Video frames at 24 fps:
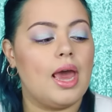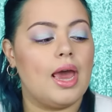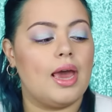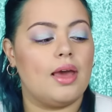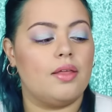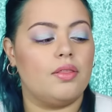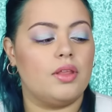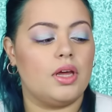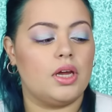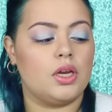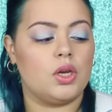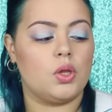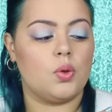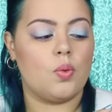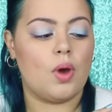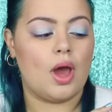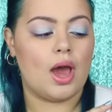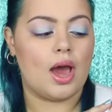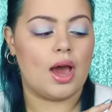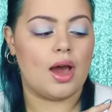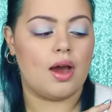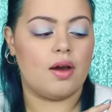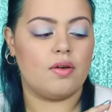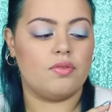And then you
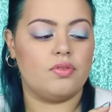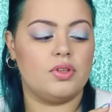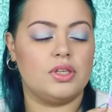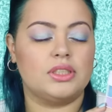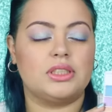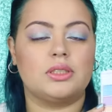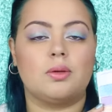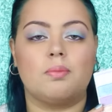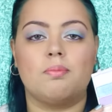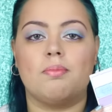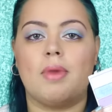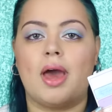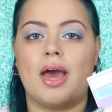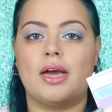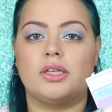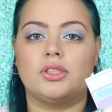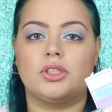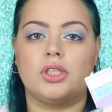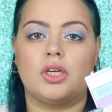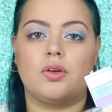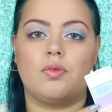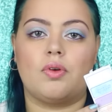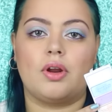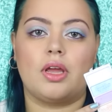have this matte
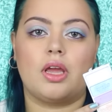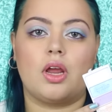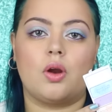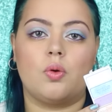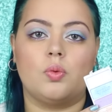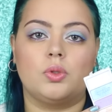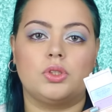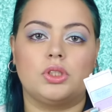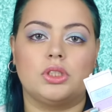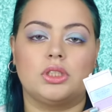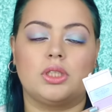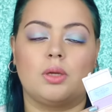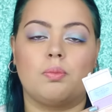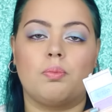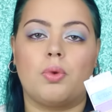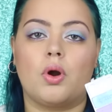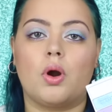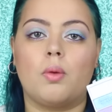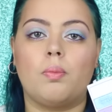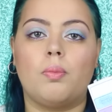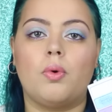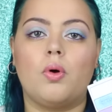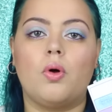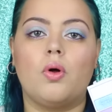shade right here, which is the
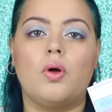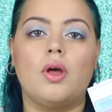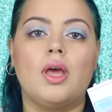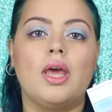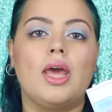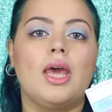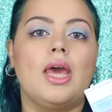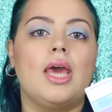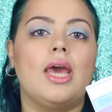purple.